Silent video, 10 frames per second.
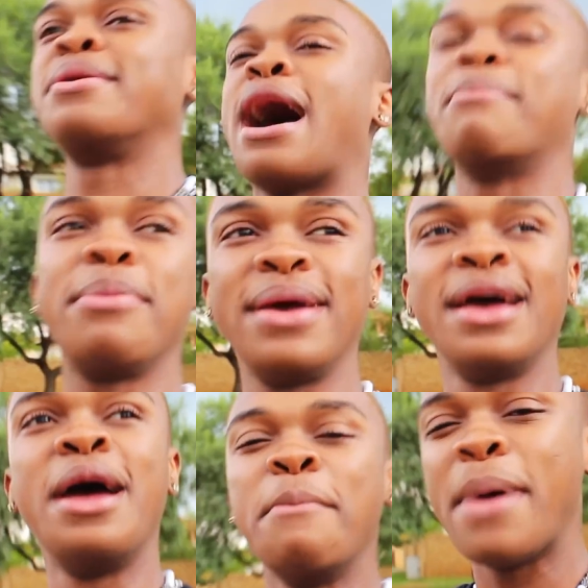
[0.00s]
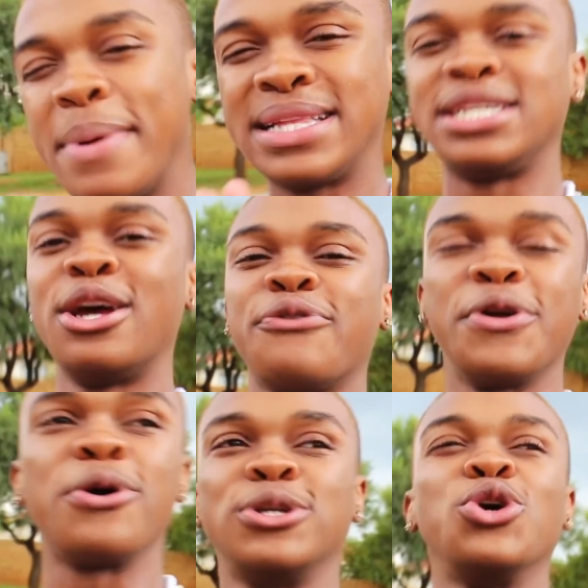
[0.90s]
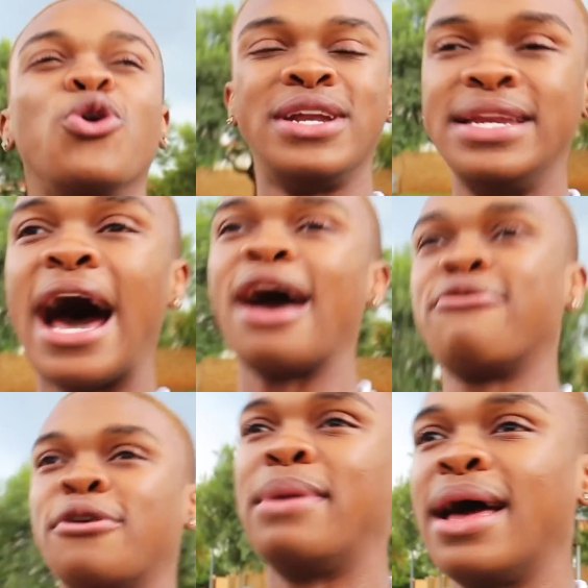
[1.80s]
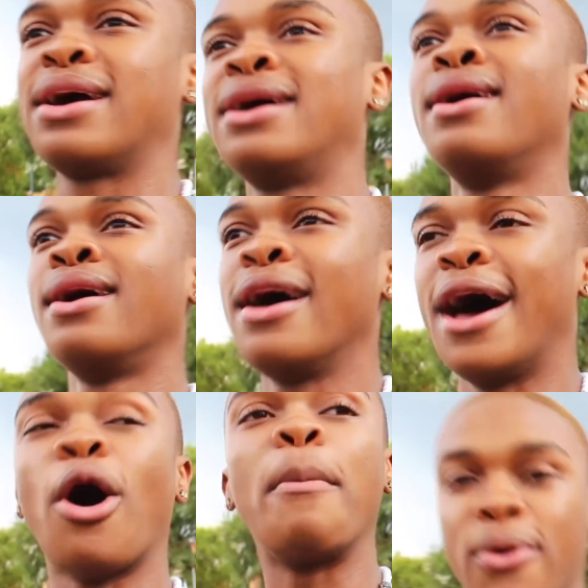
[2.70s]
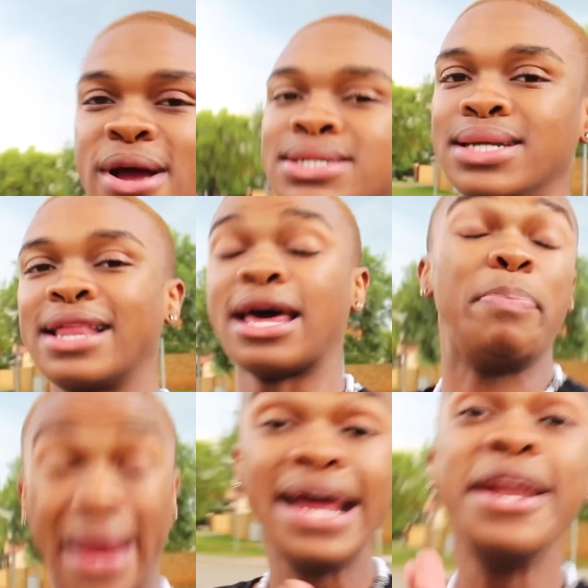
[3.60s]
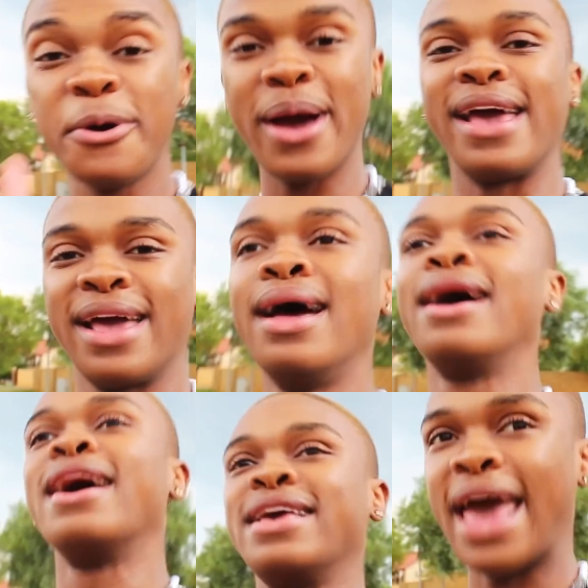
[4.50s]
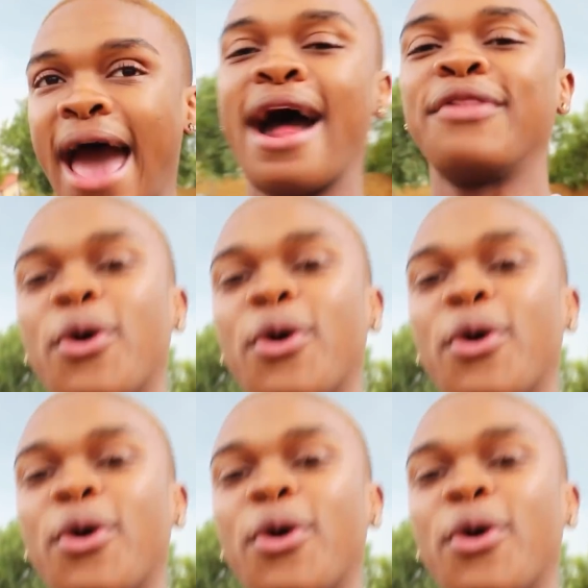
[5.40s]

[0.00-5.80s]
yeah, maybe, maybe it's different because you could die from like an operation like that. But anyway, yeah,